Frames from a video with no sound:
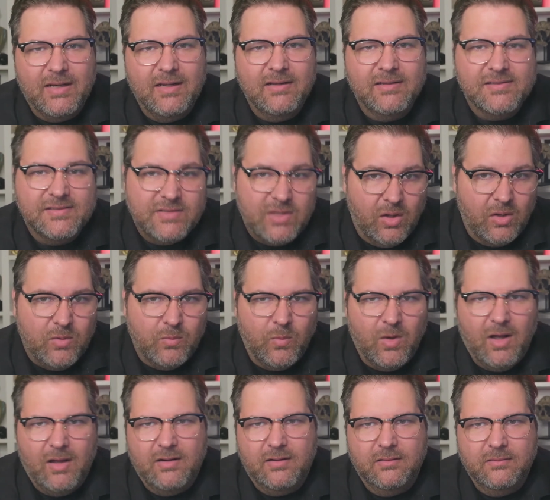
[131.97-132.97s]
salt
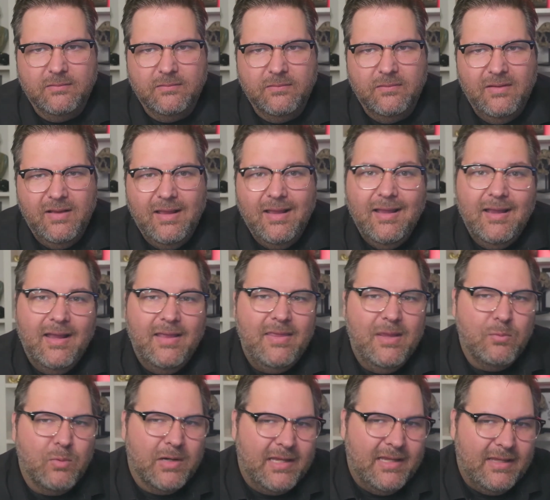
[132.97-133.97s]
water and they
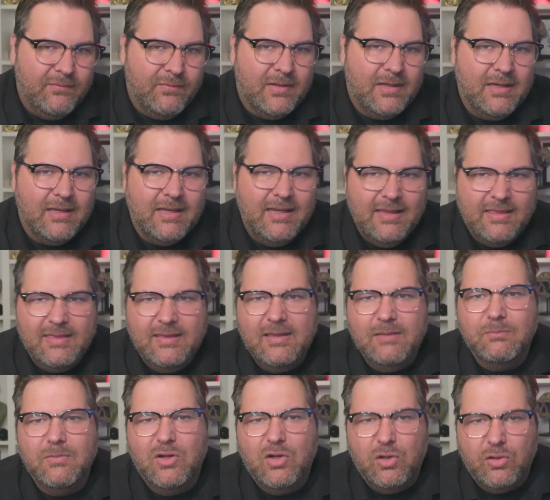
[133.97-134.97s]
were given
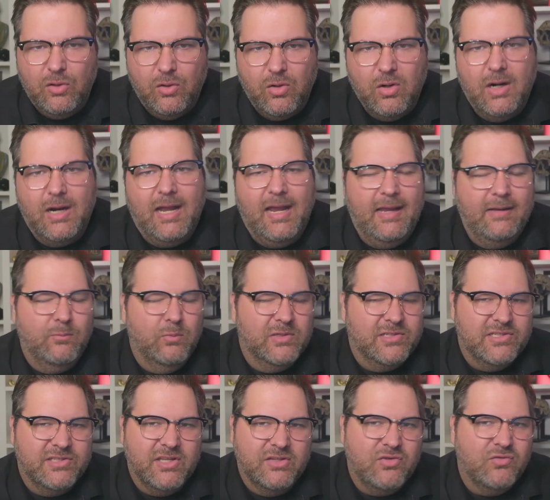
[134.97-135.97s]
lithium chloride, which
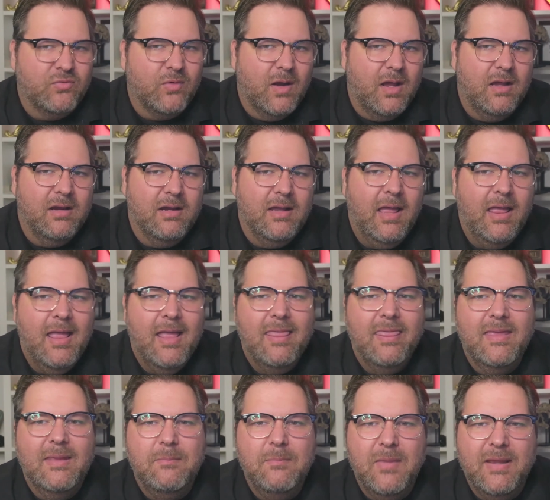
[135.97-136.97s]
is a drug
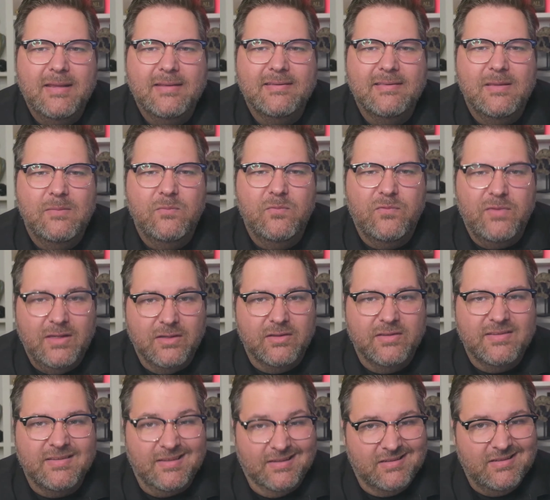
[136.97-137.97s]
that makes them feel
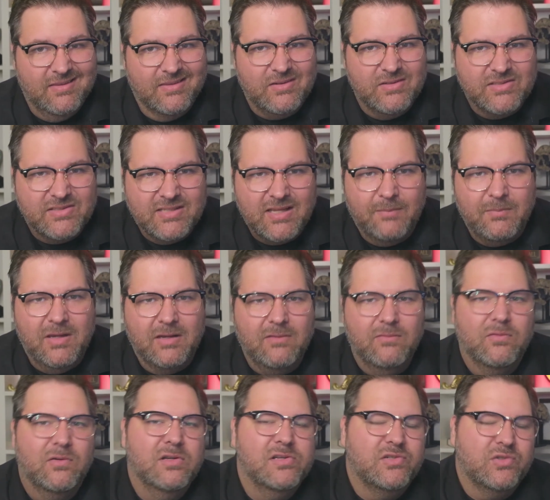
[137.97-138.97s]
sick to their stomach
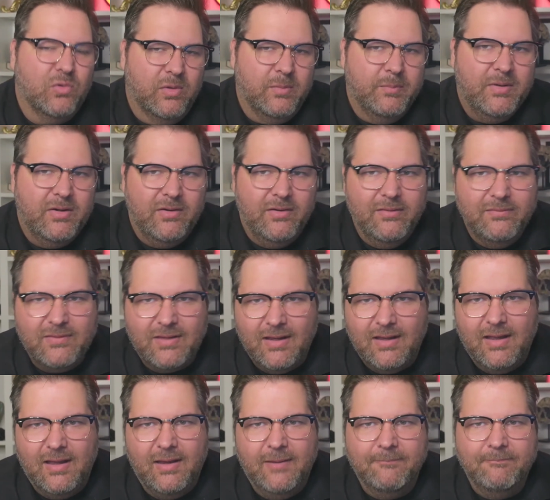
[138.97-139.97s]
for a short period of
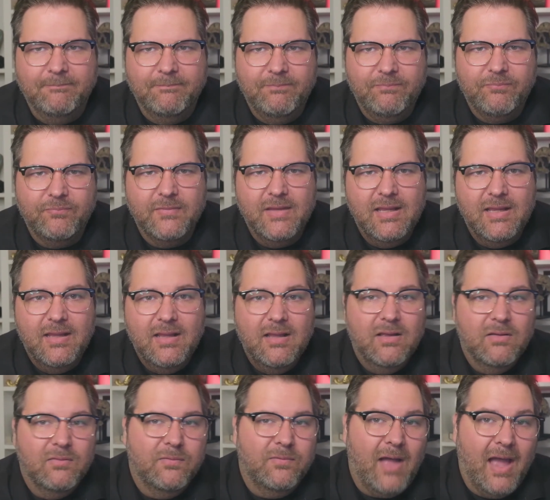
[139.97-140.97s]
time.
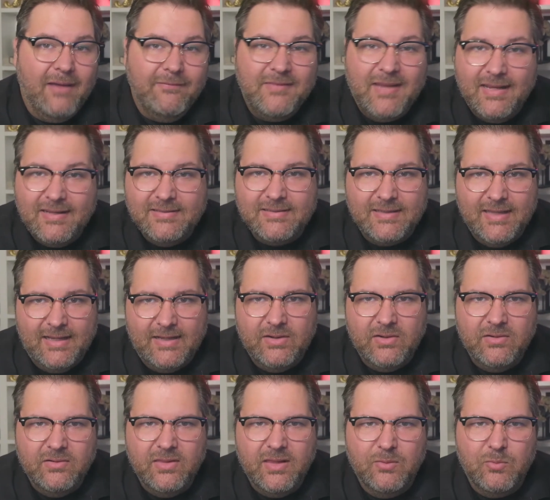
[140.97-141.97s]
Five days
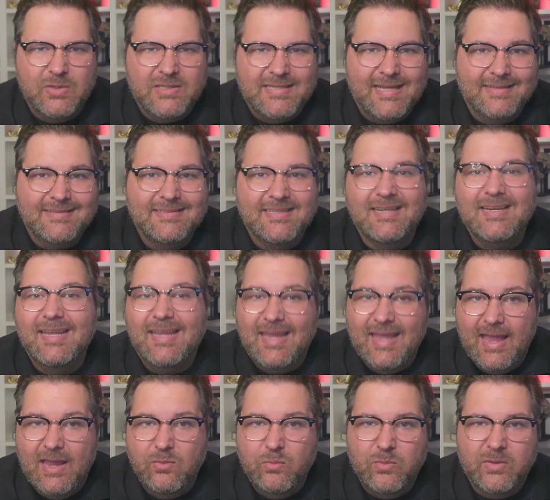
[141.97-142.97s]
later, they were tested
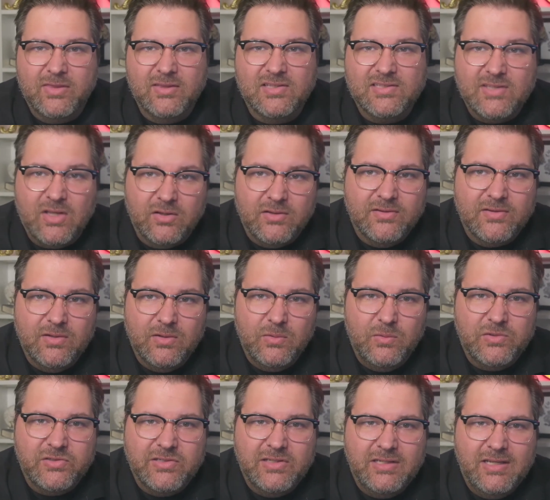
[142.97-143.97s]
again with the salt
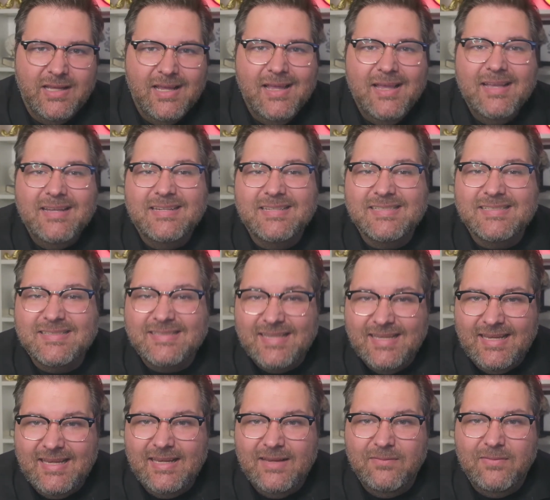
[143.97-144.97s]
solution to
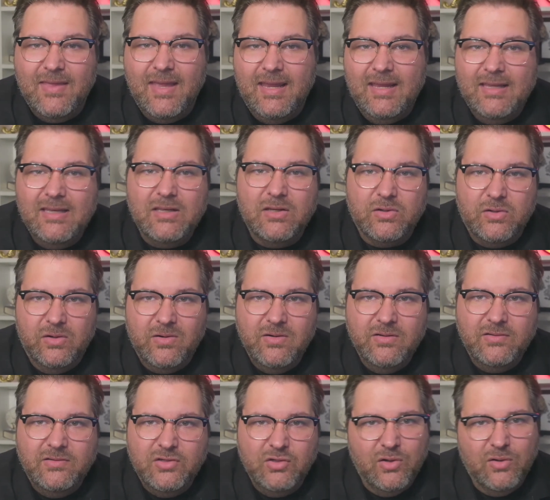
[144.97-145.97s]
see if they had
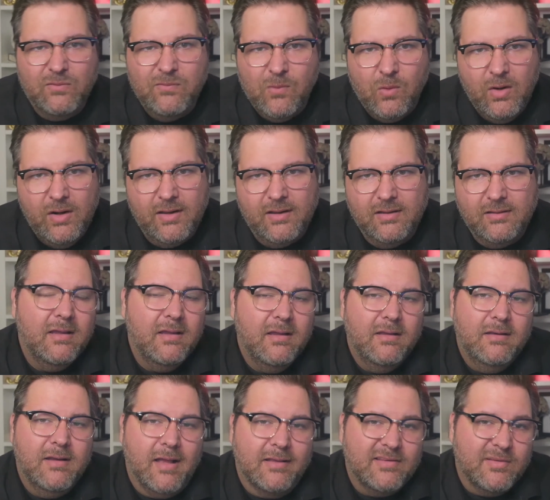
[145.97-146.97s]
learned to avoid it.
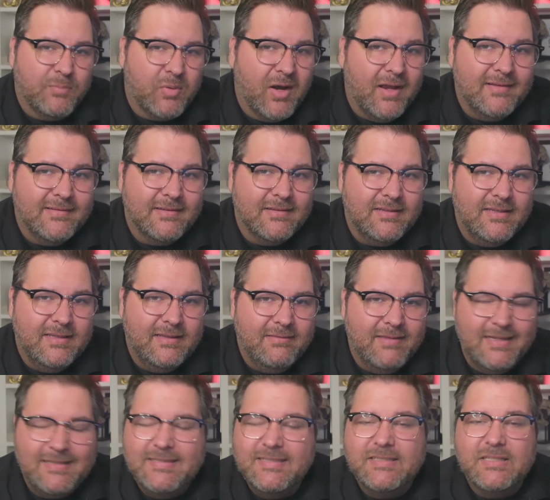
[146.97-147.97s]
Not surprisingly,
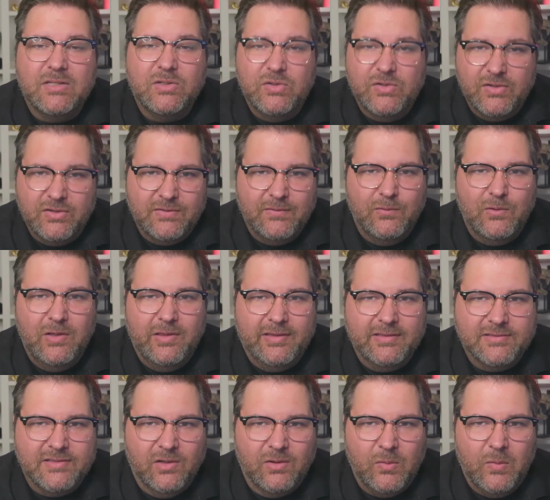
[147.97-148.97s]
they did learn to avoid the
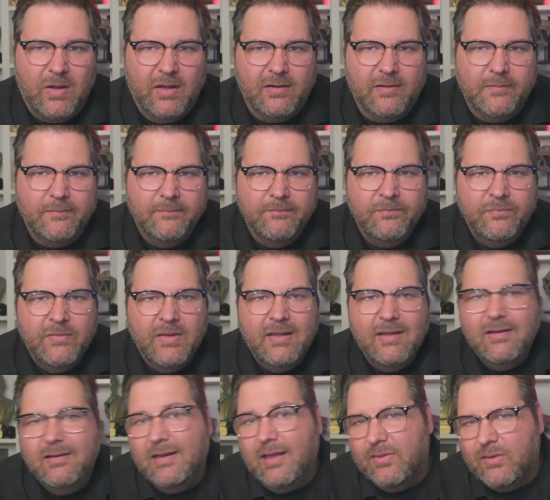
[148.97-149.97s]
salt water.
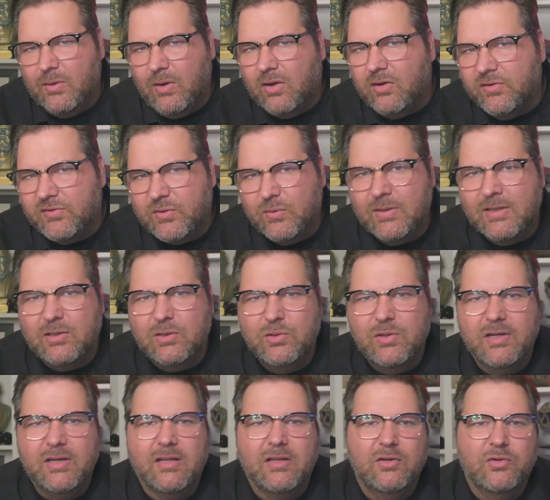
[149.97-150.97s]
Now, they also
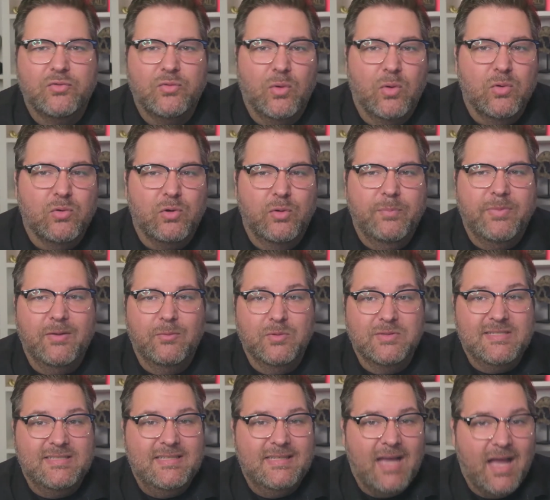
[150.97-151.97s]
included a control group that
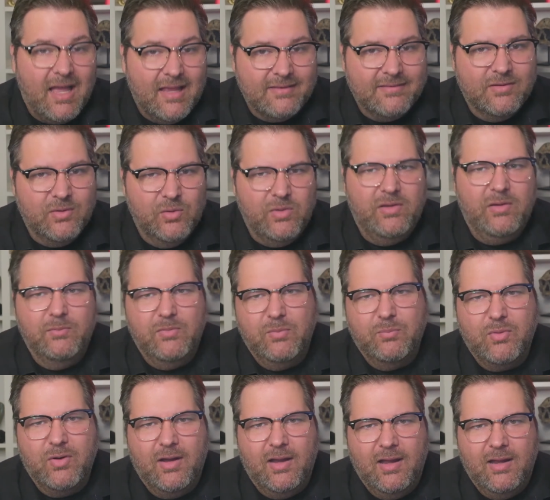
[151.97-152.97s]
was not sodium
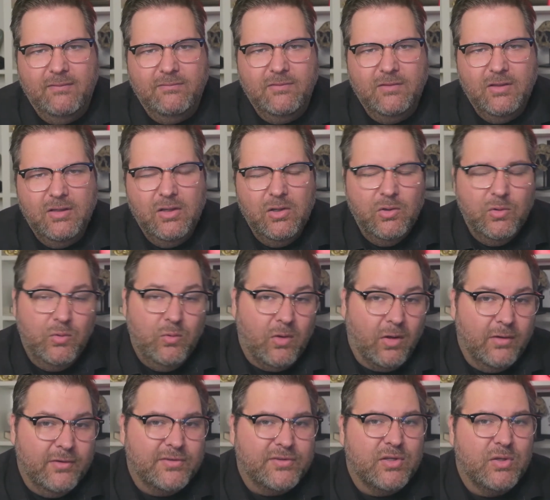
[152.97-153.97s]
deprived, who
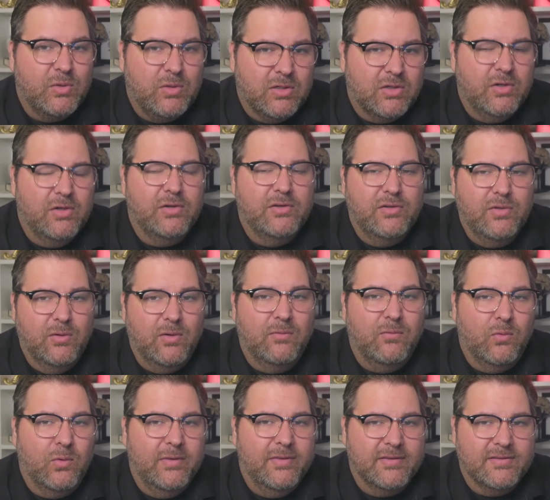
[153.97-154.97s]
also learned to
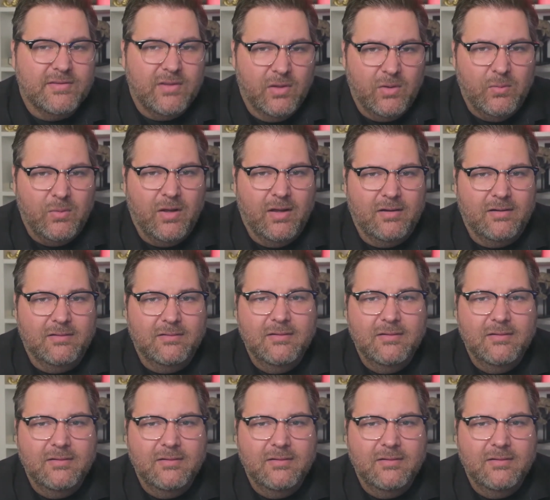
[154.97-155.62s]
avoid the salt water.